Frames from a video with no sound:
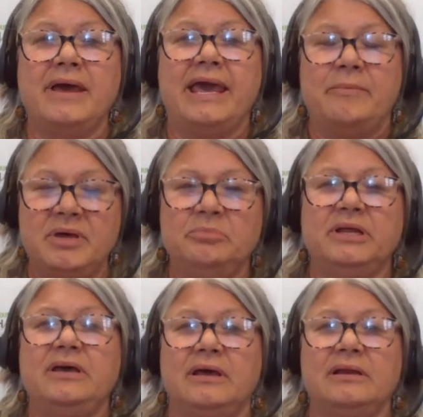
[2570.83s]

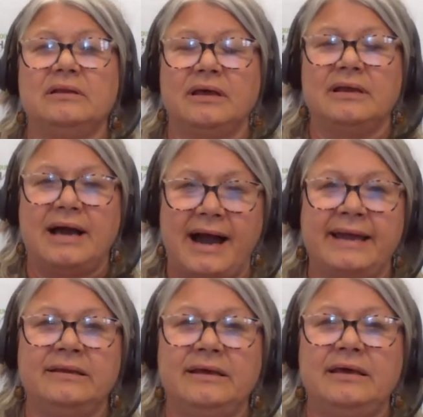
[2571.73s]
amiably and
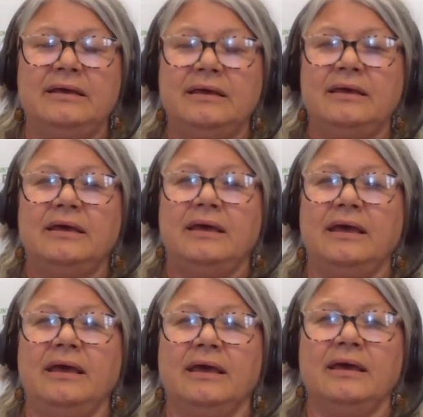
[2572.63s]
kindly.
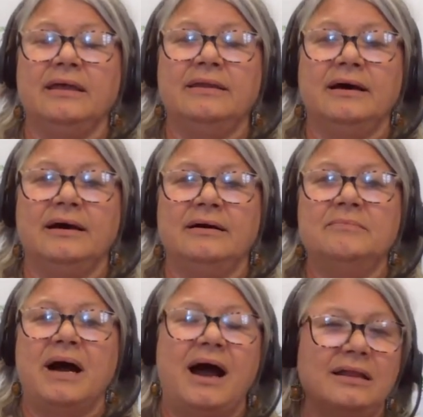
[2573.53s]
And
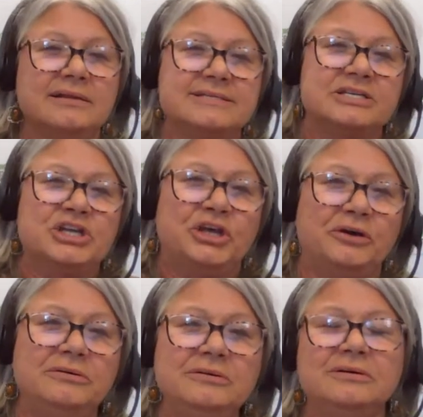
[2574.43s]
I'll listen to
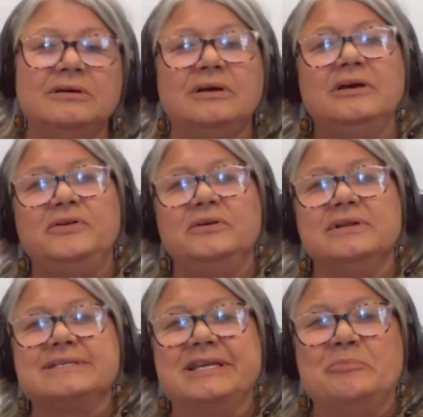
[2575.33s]
you if you
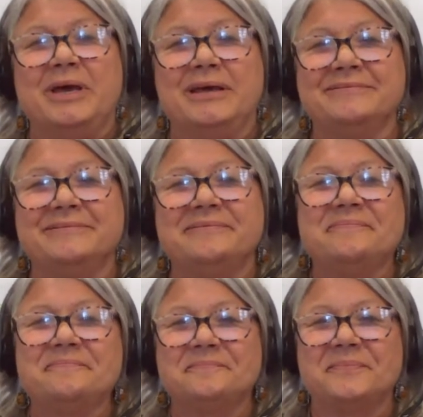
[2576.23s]
listen to me.
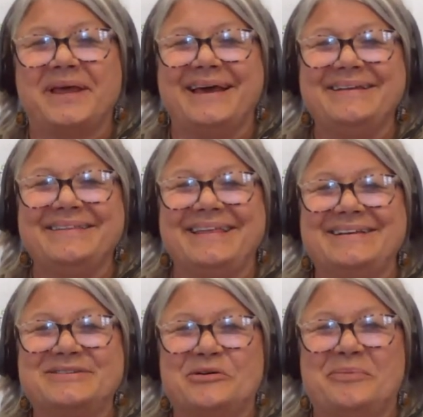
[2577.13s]
Okay,
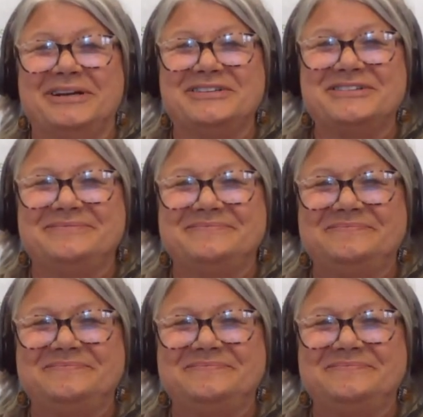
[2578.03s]
thanks so much.